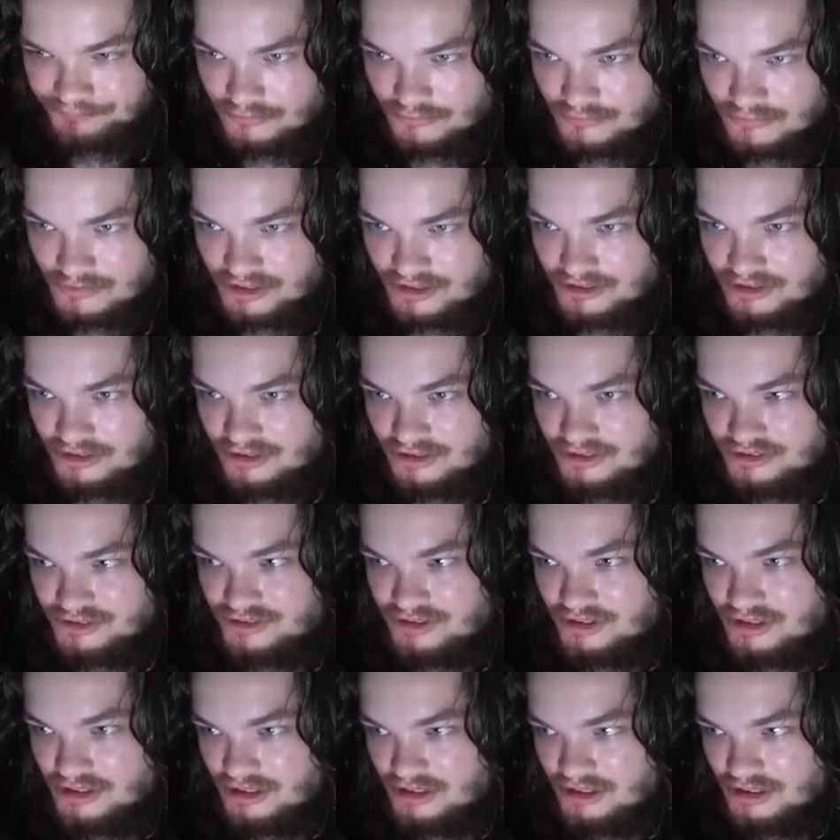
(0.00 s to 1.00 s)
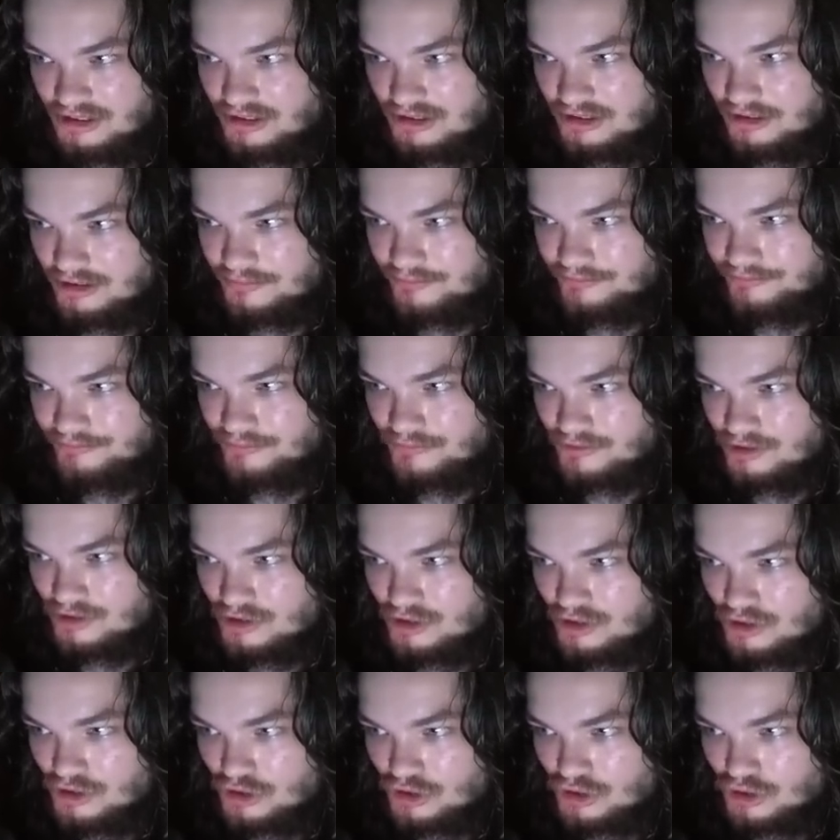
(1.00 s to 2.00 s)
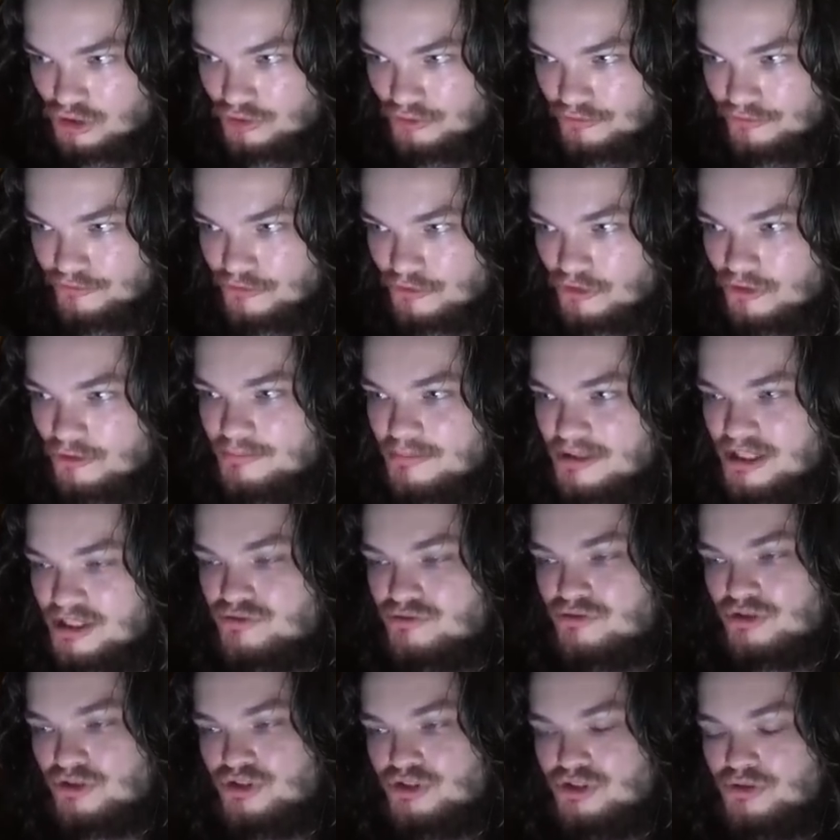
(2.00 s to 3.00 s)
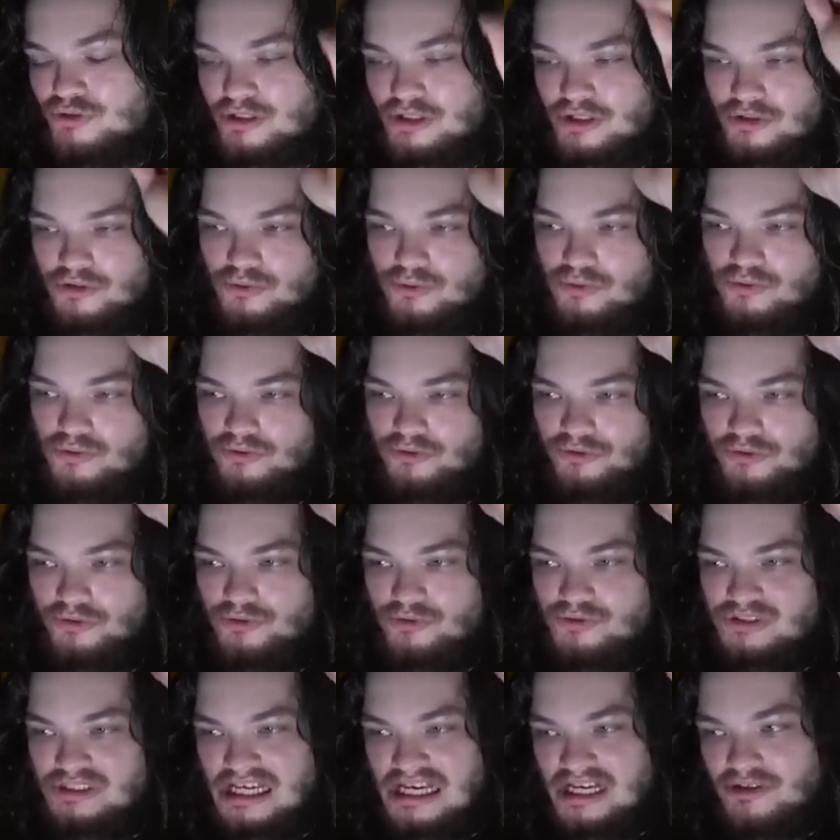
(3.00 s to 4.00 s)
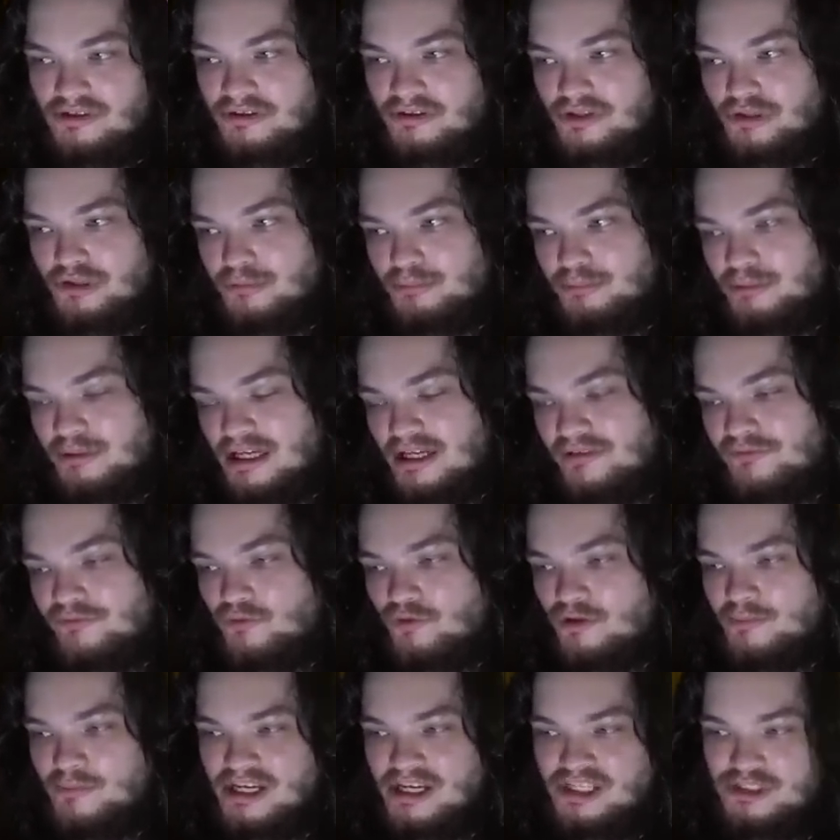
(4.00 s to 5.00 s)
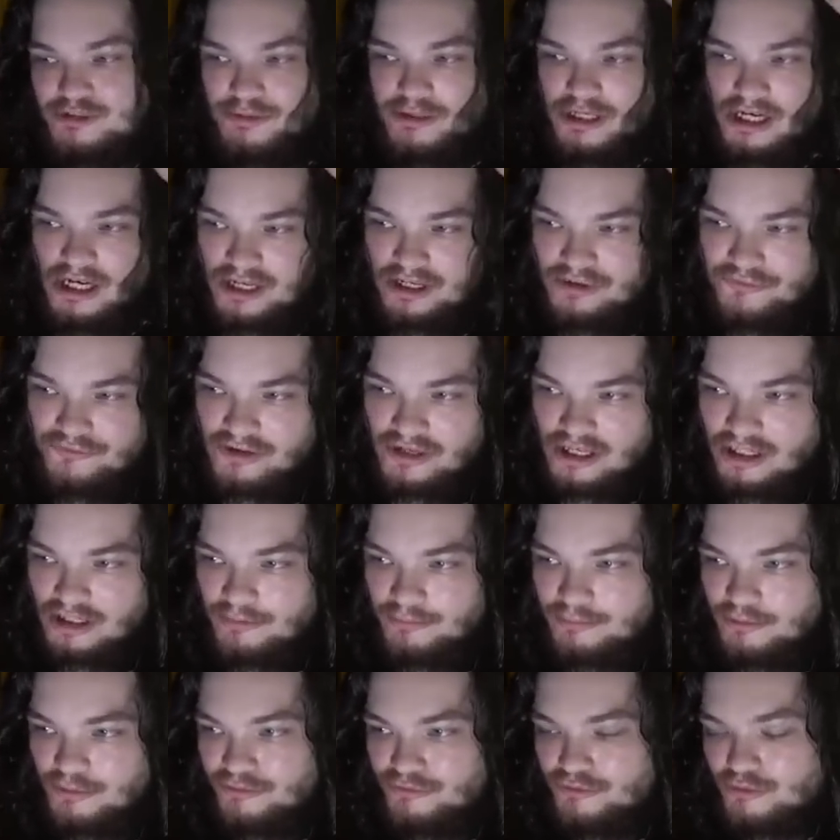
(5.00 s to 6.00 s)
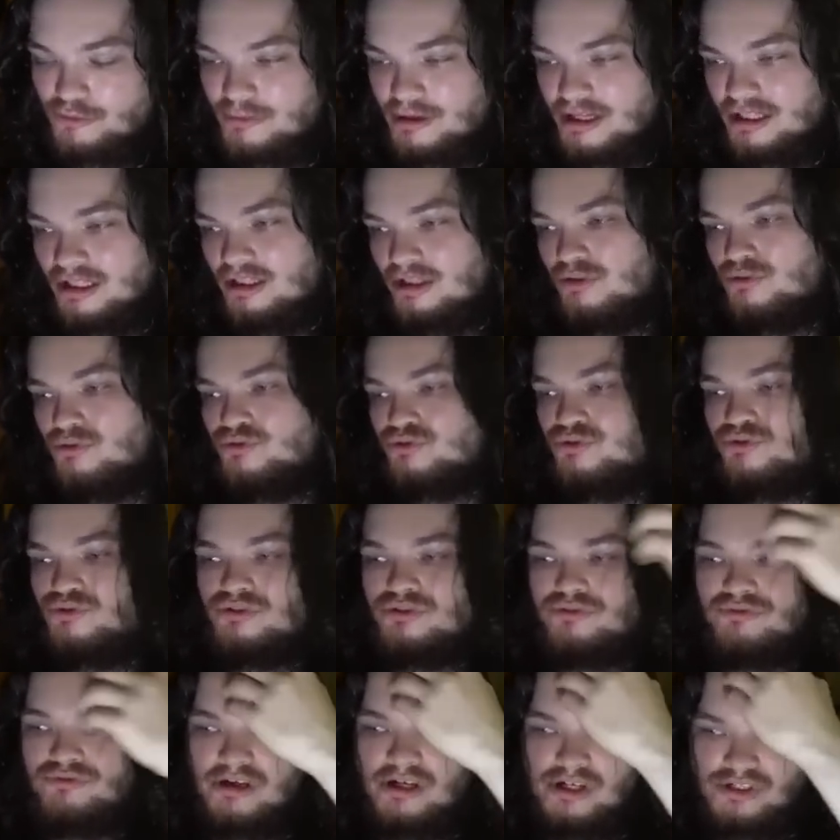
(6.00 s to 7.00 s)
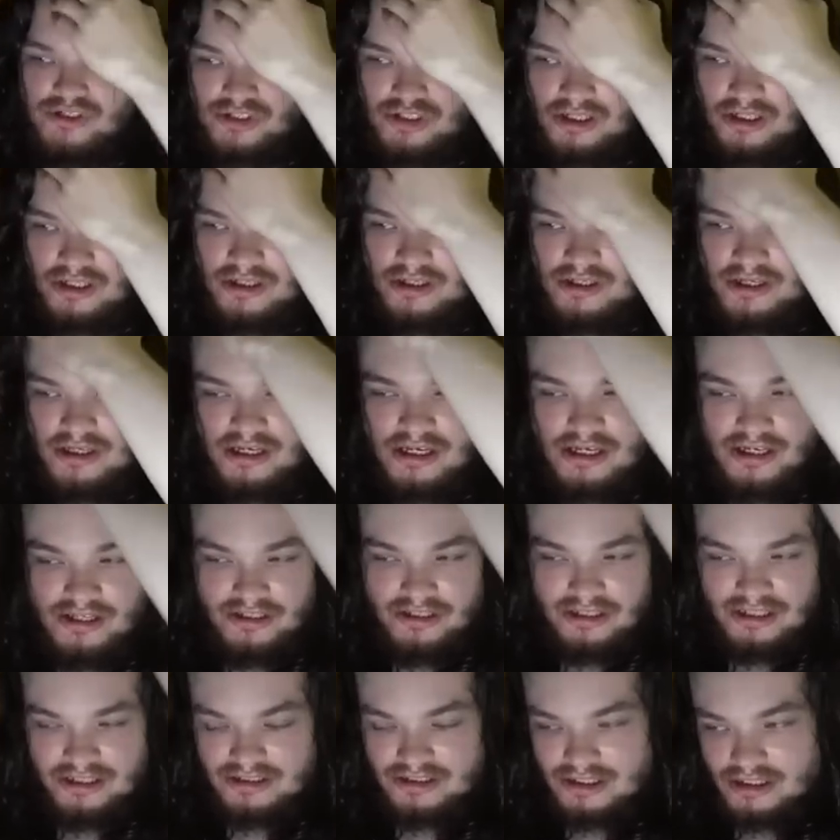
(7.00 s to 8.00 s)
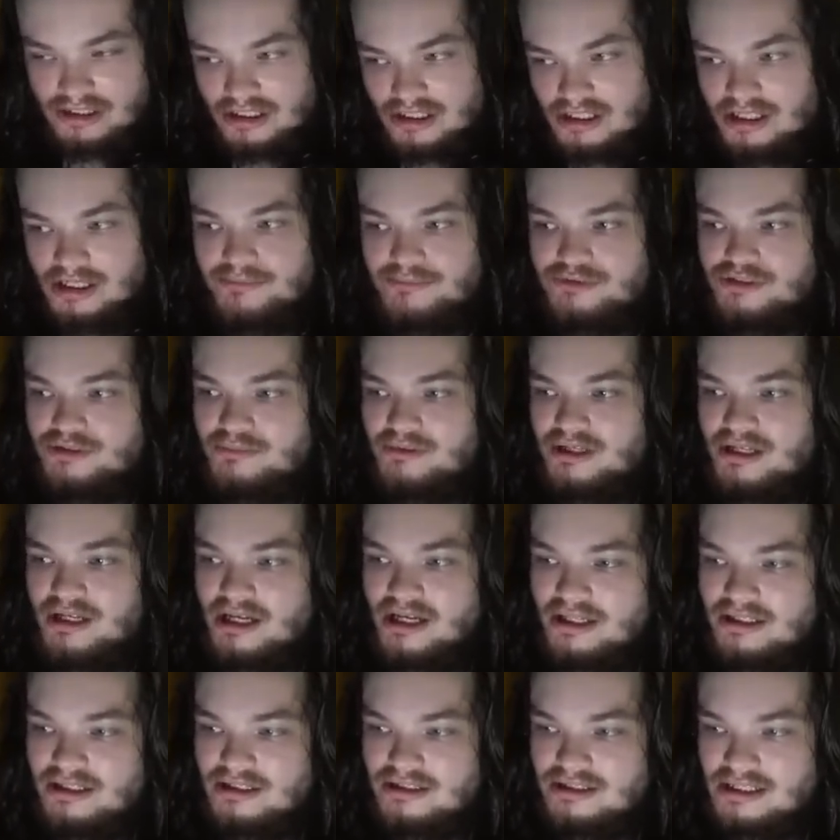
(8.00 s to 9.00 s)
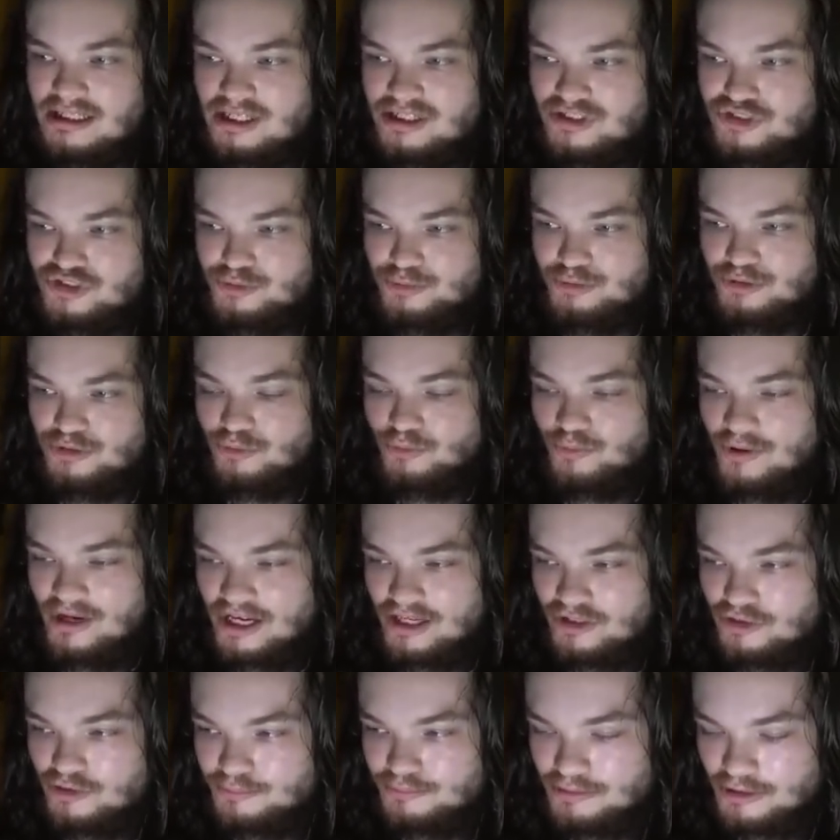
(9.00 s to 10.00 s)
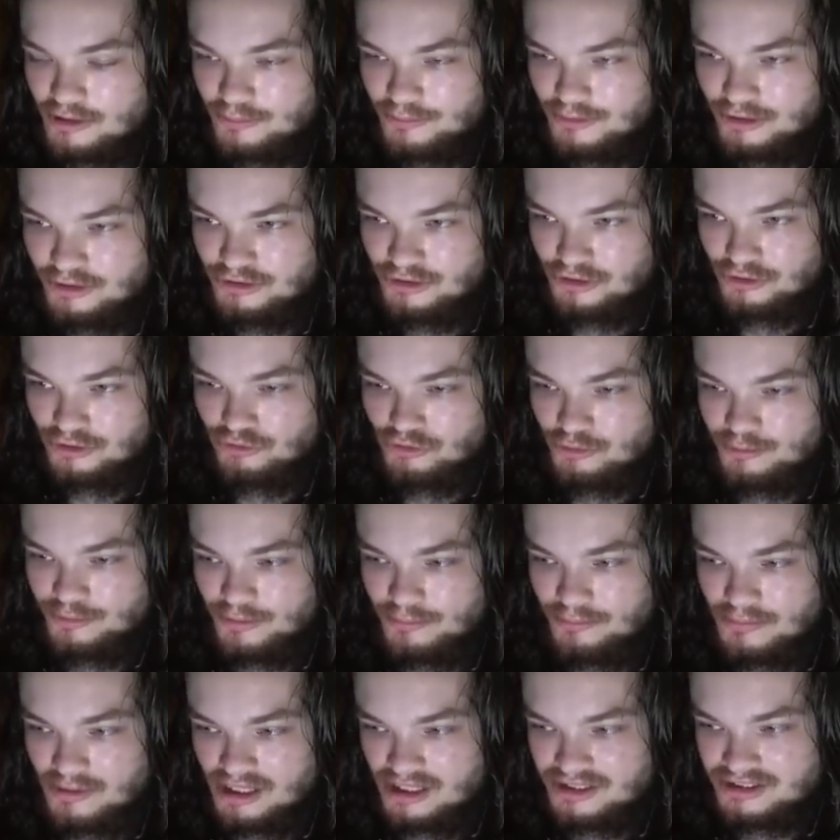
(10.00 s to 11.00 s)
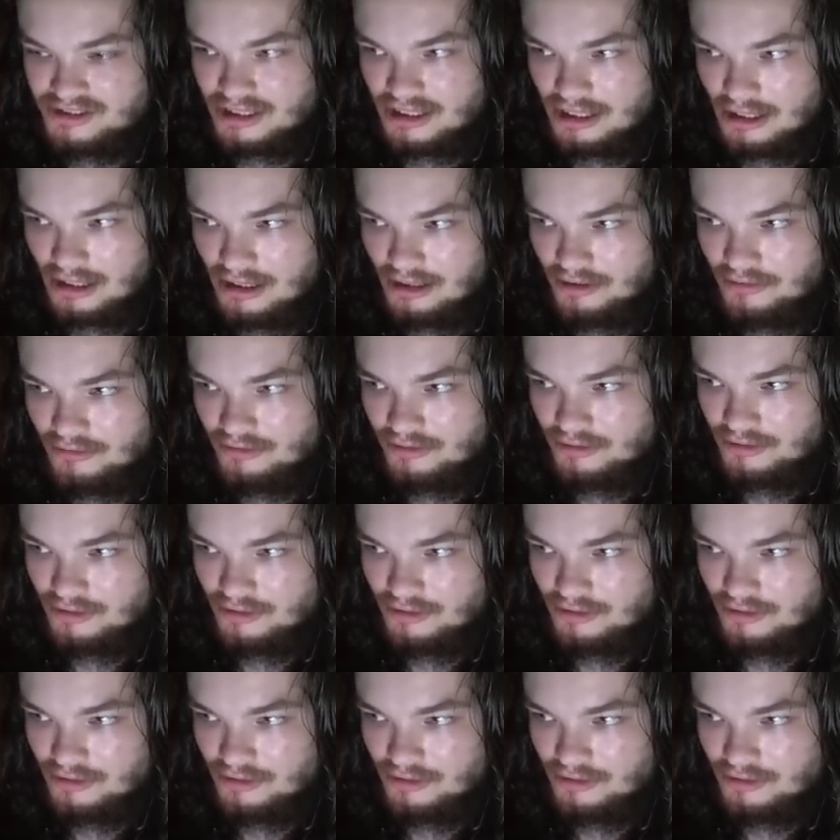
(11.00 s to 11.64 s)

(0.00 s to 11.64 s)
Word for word: Nothing to see here. Confirmed metrics show that Google News aggregator platform has been unavailable for many users in Russia. The incident comes amid heightened tensions between the Wagner paramilitary group and Moscow.